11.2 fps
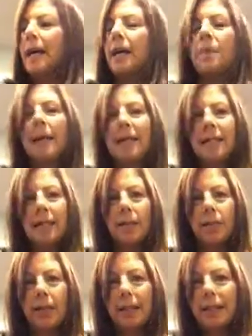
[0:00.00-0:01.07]
It makes a
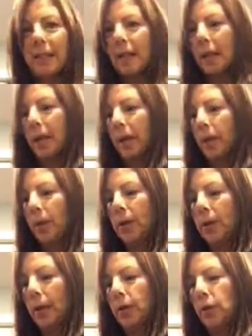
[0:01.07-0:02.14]
difference.
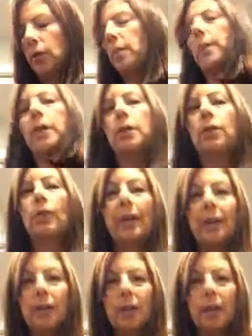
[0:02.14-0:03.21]
Otherwise you have to use a bunch of
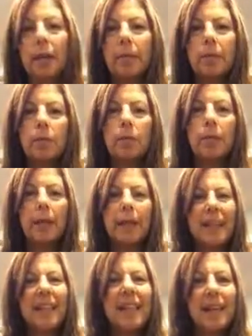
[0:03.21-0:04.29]
regular limes too, but the
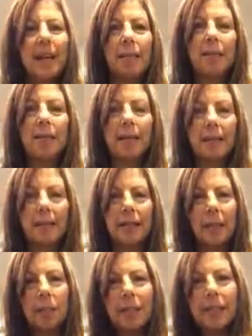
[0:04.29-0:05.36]
key lime just has a
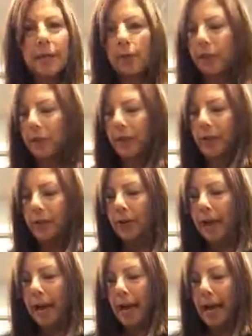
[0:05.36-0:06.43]
little bit different flavor.